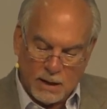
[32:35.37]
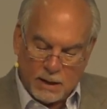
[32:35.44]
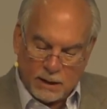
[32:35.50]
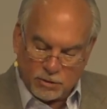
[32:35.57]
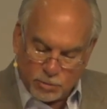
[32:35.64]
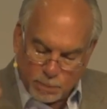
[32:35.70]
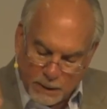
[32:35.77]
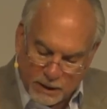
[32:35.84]

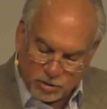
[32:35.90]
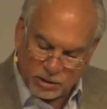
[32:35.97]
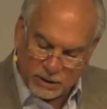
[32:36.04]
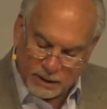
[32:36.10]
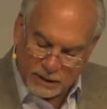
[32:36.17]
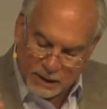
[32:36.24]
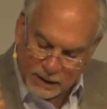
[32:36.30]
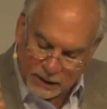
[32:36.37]

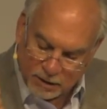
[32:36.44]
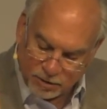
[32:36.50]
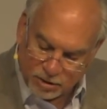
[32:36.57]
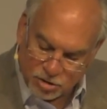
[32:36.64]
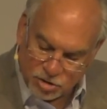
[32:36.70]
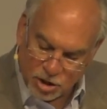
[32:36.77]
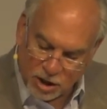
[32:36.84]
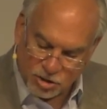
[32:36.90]
especially his
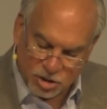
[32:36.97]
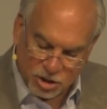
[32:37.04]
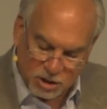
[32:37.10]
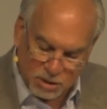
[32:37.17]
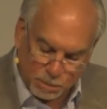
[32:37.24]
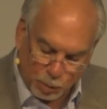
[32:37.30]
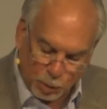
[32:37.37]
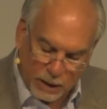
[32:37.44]
injunction
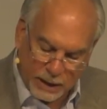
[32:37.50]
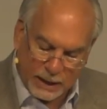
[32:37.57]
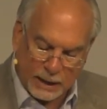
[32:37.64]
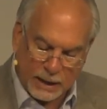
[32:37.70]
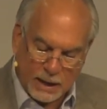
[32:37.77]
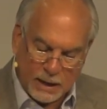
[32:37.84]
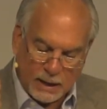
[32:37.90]
to pray